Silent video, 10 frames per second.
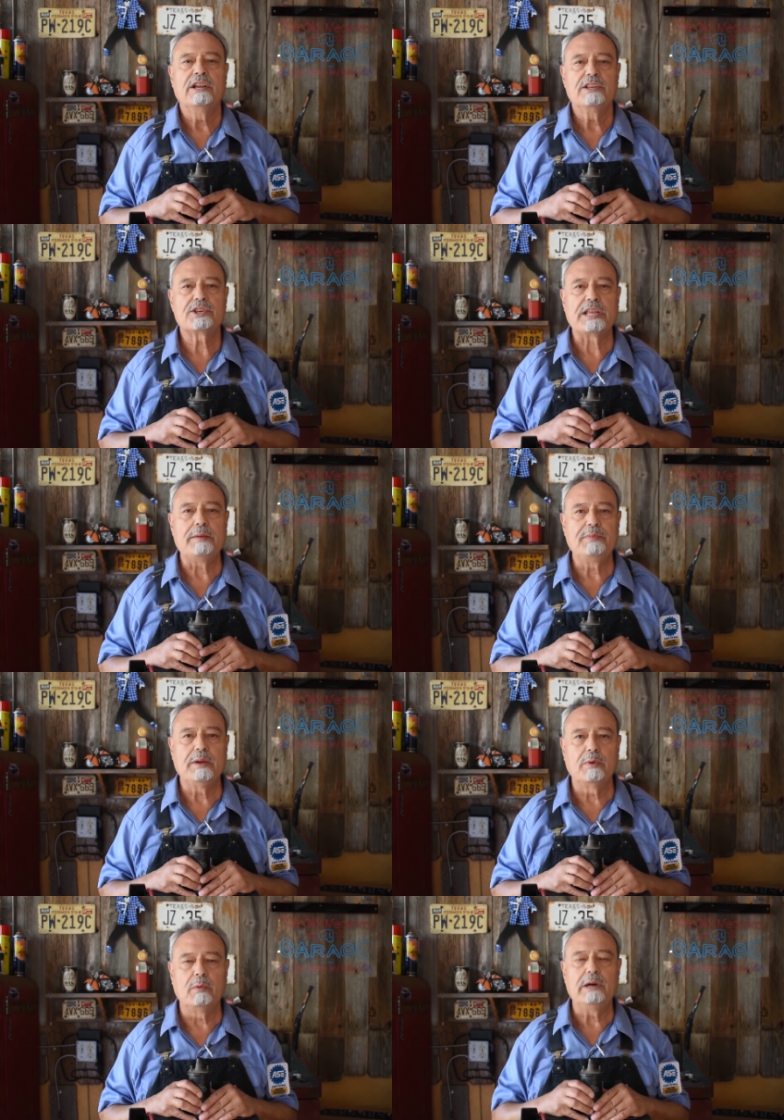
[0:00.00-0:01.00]
Step
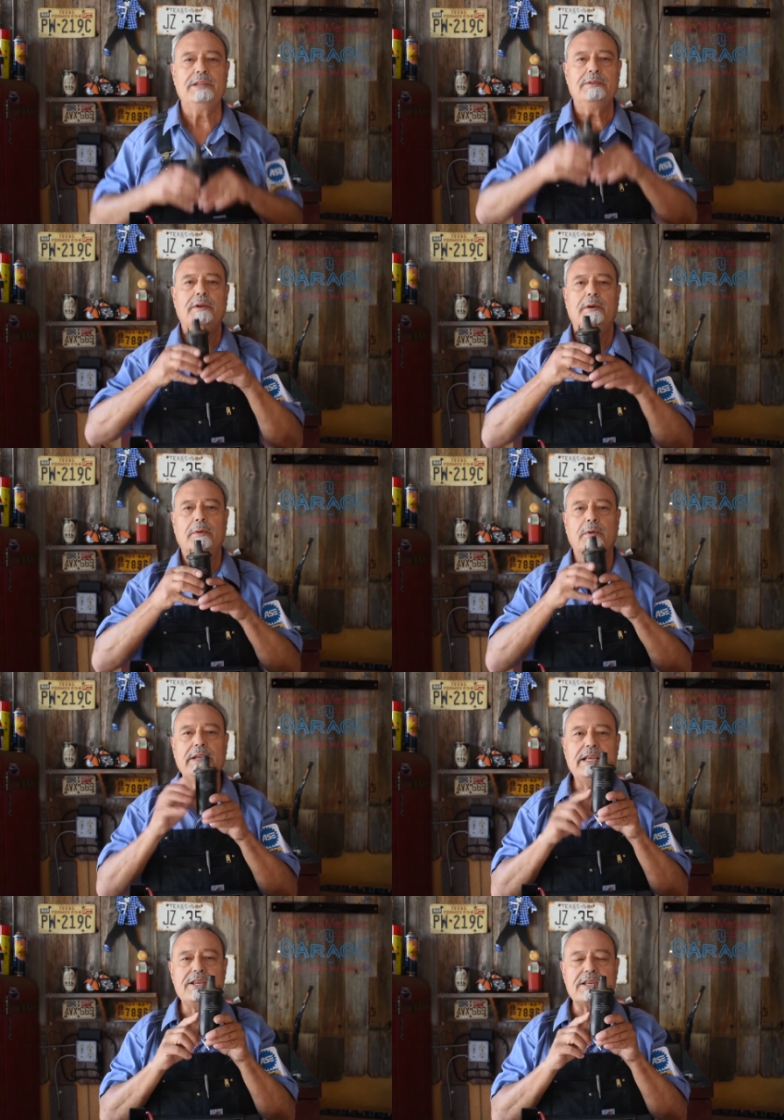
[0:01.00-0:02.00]
number 1,
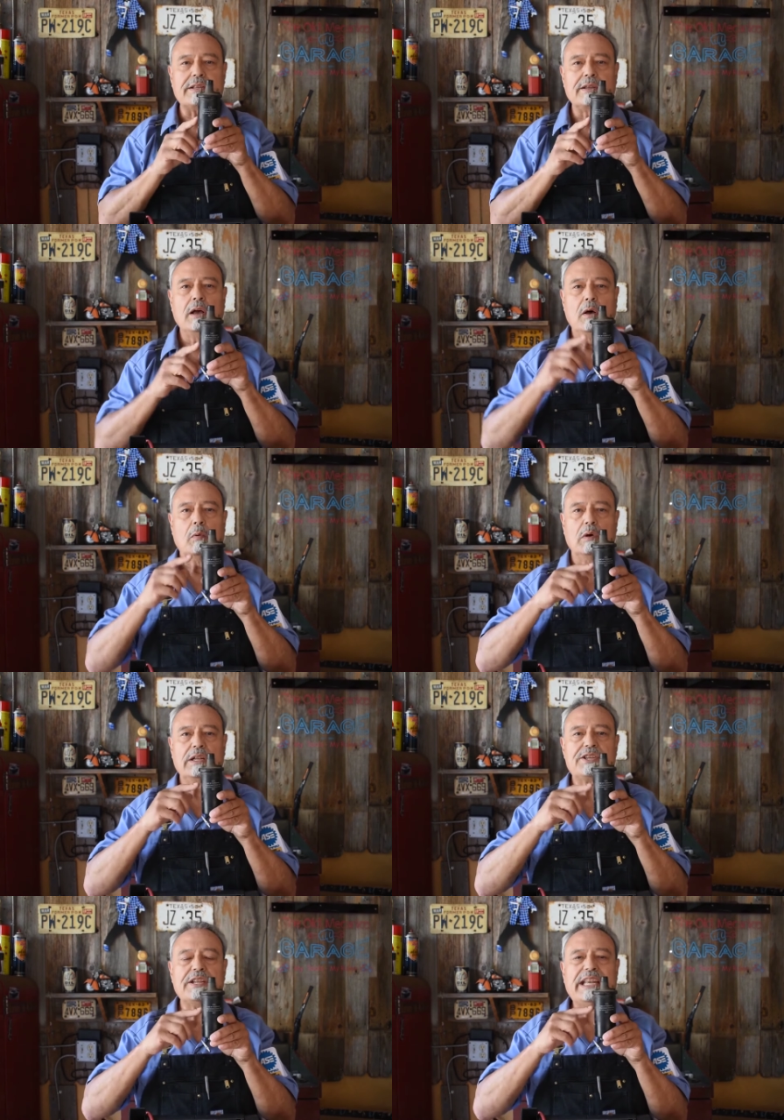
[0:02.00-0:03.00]
what is it? Well,
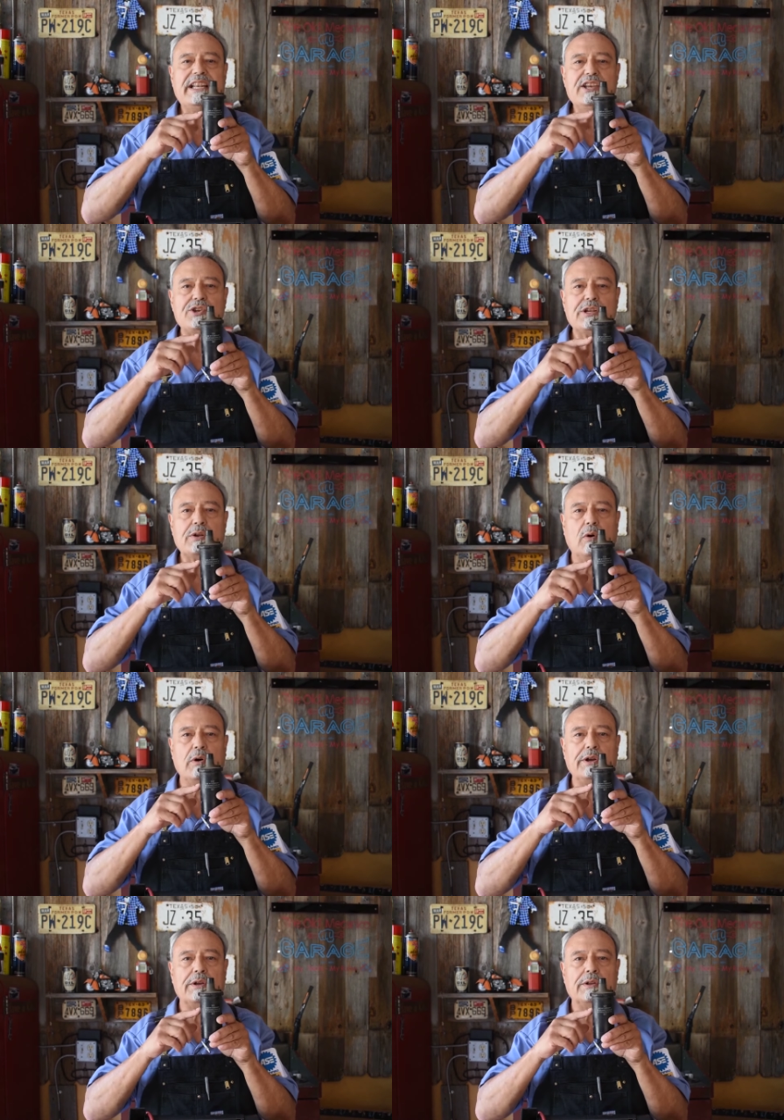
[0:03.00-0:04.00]
it's an ignition
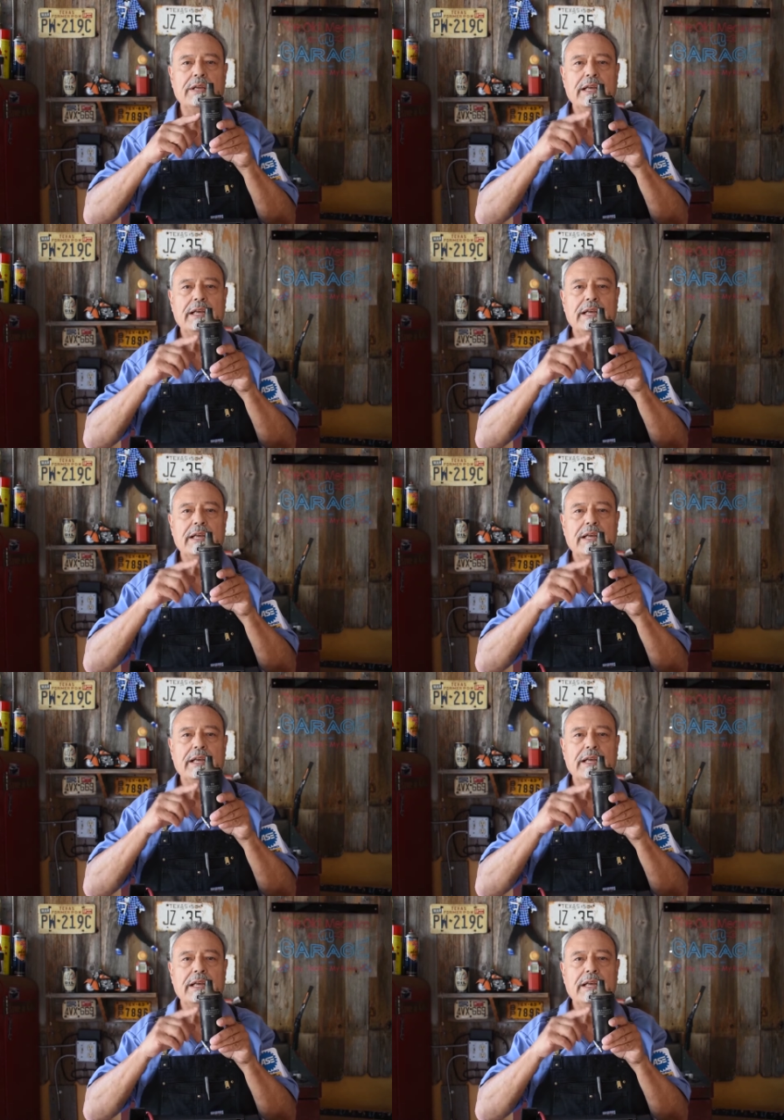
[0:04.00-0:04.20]
coil.